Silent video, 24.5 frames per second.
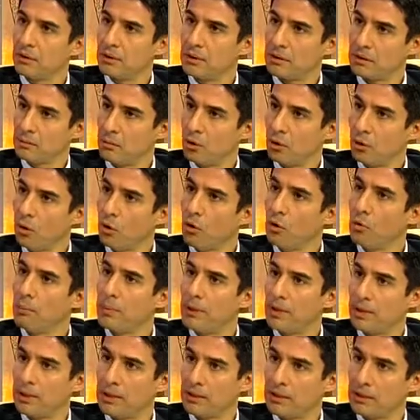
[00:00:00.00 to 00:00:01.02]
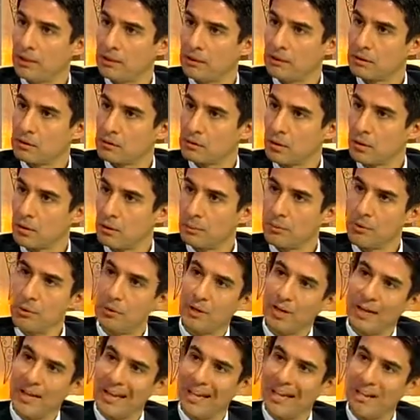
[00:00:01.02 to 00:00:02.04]
small opening in the scrotum,
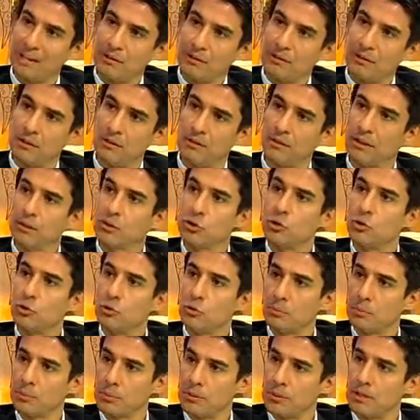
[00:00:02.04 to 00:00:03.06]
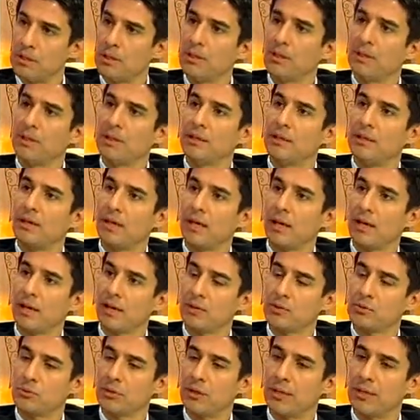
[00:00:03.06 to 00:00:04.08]
you can access the tubes that
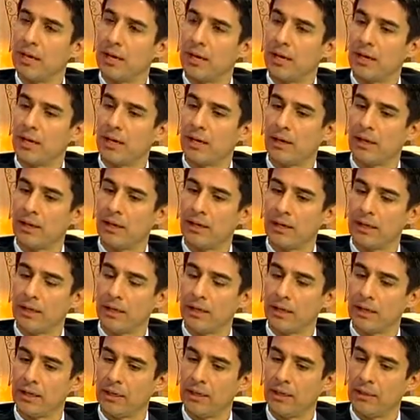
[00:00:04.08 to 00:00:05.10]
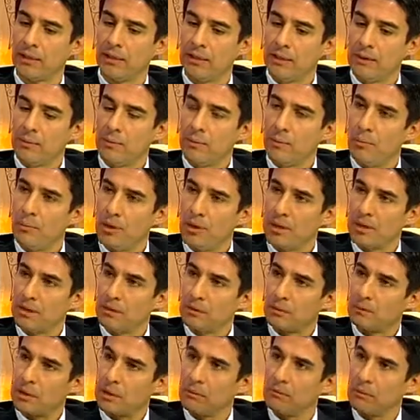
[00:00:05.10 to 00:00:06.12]
actually are bringing
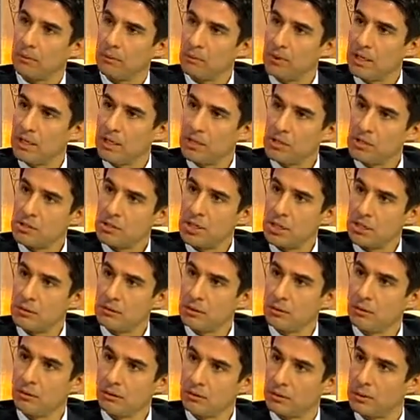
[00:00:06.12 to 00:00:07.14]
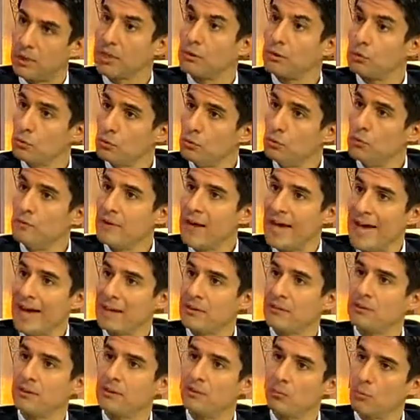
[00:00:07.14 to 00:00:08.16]
the sperm from each testicle. So there are two
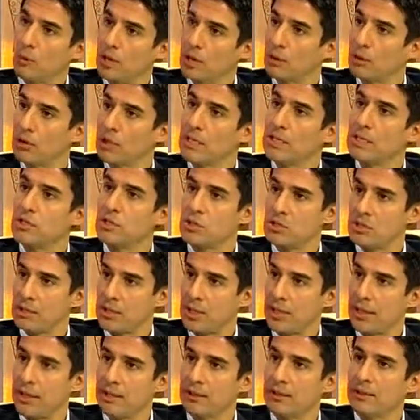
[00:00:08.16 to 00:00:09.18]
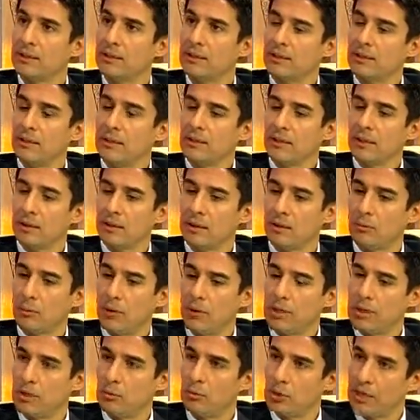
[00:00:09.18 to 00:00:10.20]
vases, one on each side. And
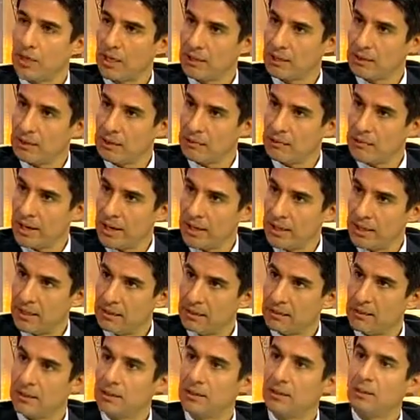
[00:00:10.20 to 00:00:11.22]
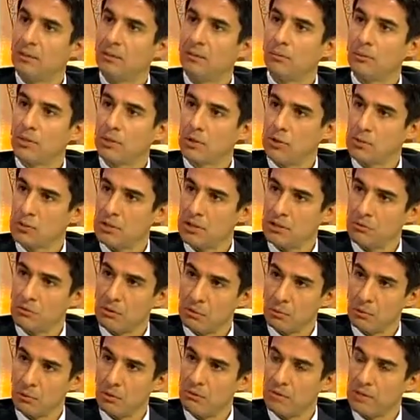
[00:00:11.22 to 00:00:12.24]
with that we can divide it. We usually
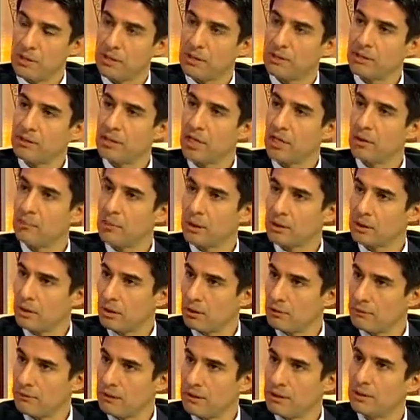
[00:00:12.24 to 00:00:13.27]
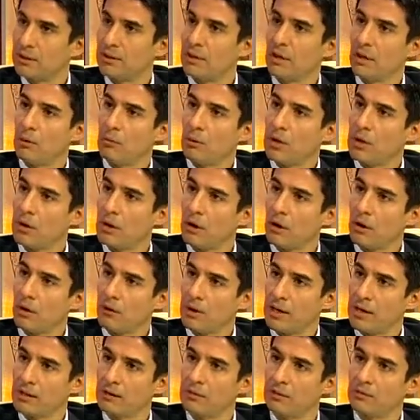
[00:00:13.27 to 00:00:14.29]
remove a segment of it and we
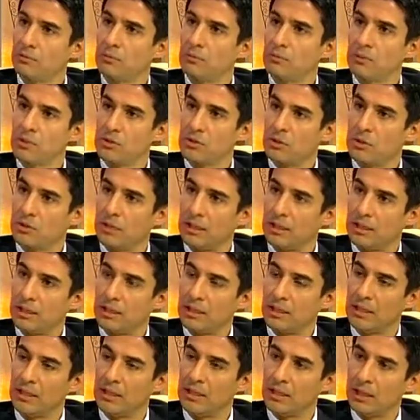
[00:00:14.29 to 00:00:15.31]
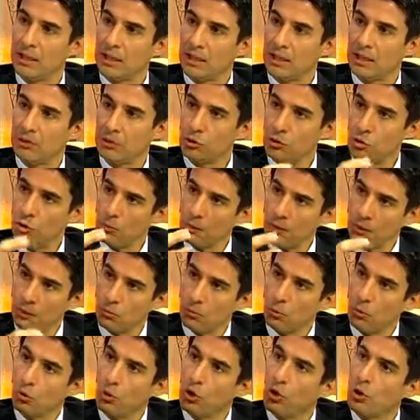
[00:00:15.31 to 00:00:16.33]
cauterize it to be sure that the tubing
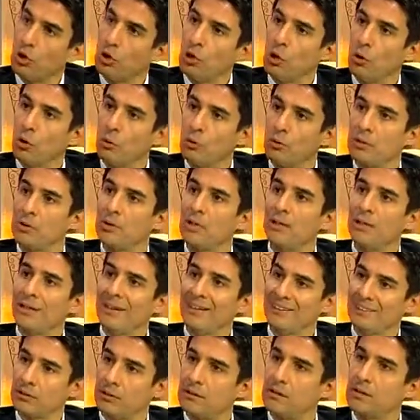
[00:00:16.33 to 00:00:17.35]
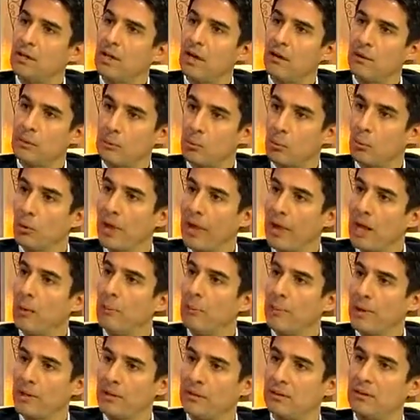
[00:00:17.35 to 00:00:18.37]
will close and the scarring will
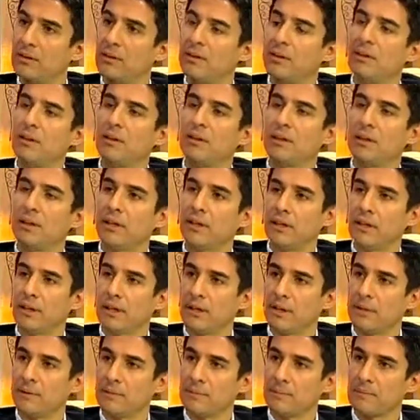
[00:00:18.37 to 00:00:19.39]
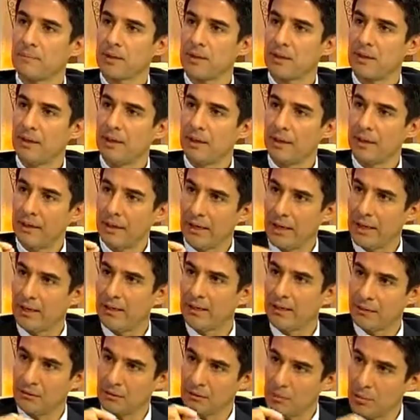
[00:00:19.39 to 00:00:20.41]
help us
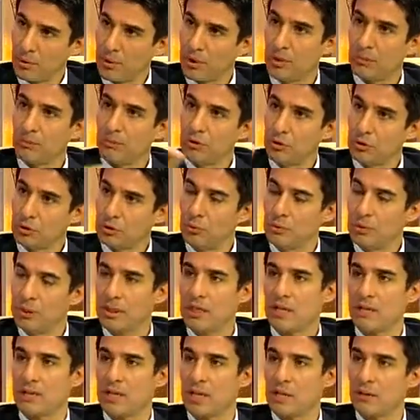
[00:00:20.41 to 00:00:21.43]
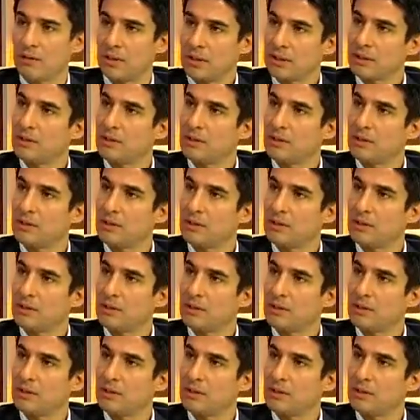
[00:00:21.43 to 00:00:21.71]
get the sperm to the ejaculate.